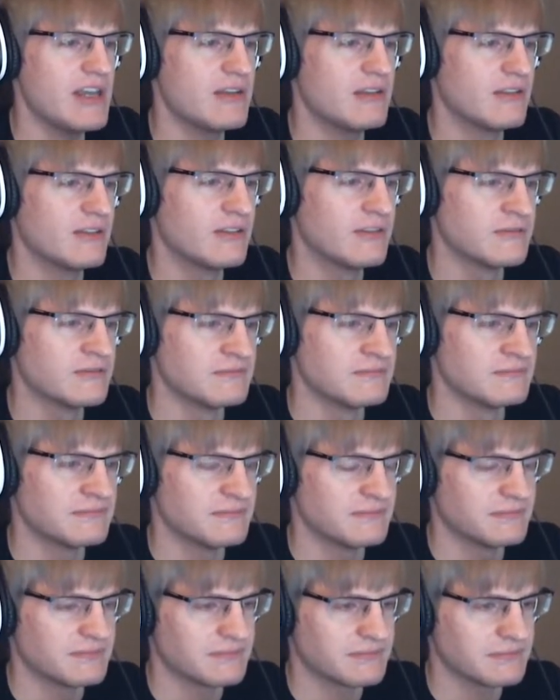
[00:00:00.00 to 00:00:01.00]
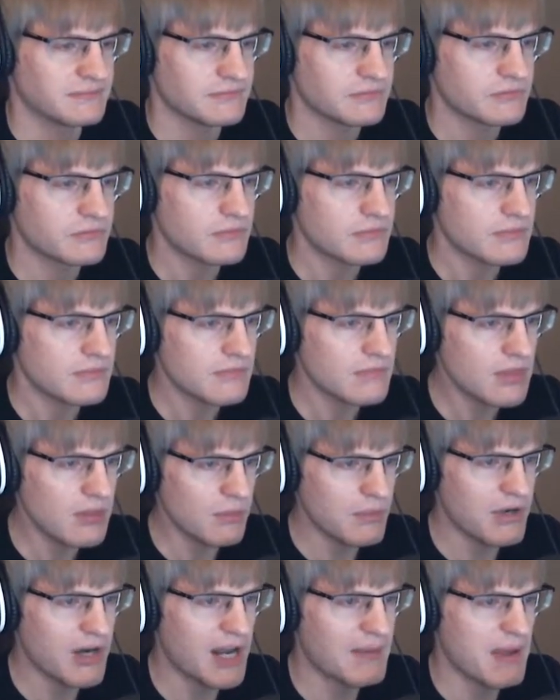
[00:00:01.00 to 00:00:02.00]

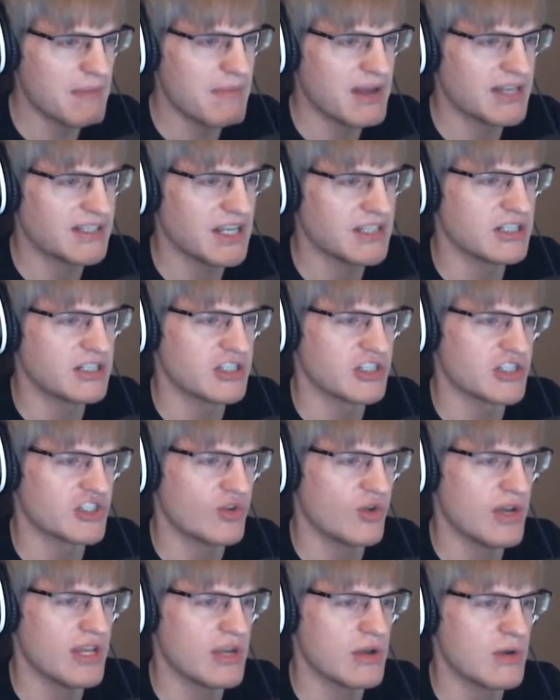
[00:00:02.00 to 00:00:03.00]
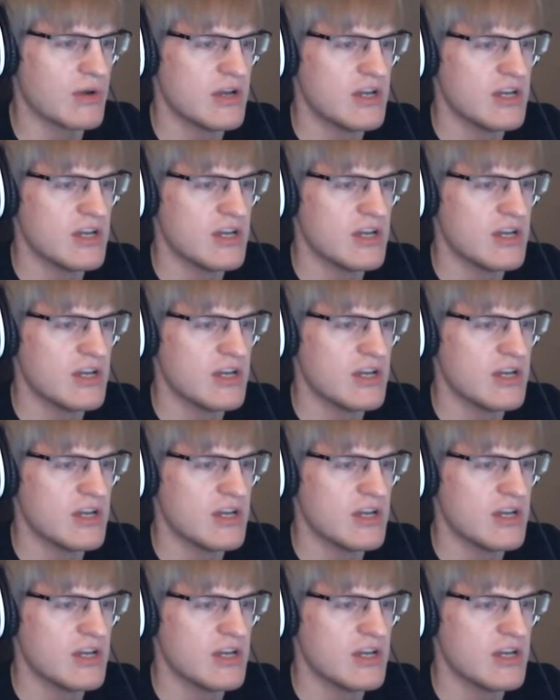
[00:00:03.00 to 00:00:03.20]
We were hired by Mettaton to destroy you,